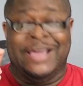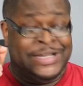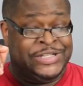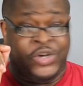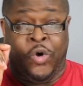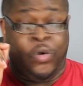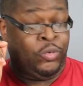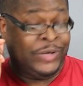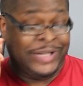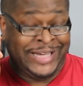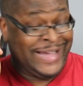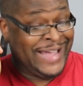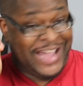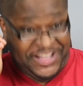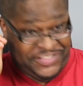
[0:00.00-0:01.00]
is
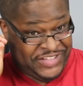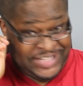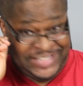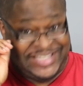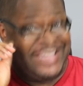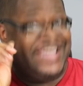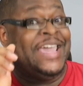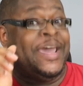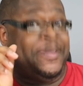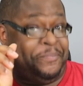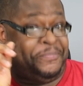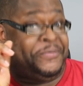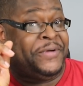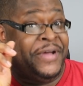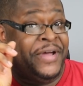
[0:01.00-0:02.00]
only the
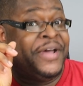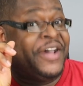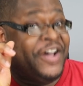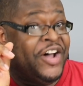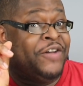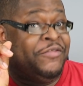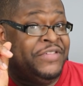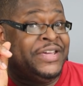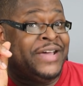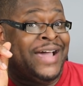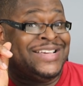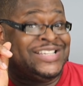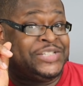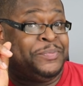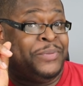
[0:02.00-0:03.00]
tip of the
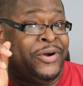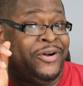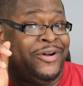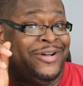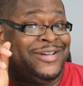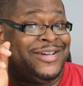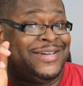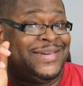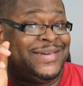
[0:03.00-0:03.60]
iceberg.